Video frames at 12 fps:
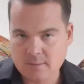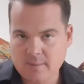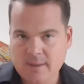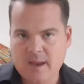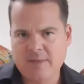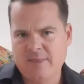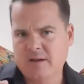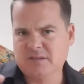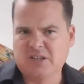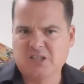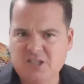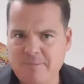and there's a
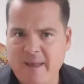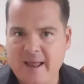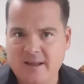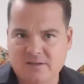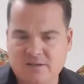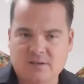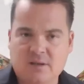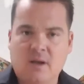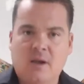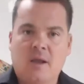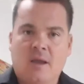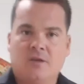space,
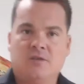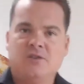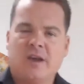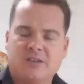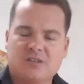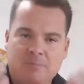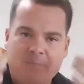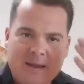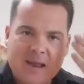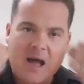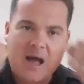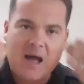just be
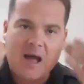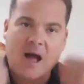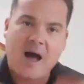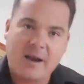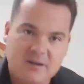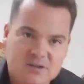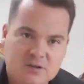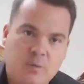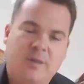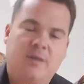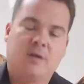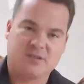honest with
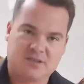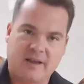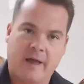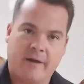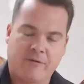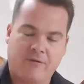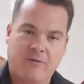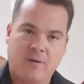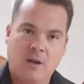yourself.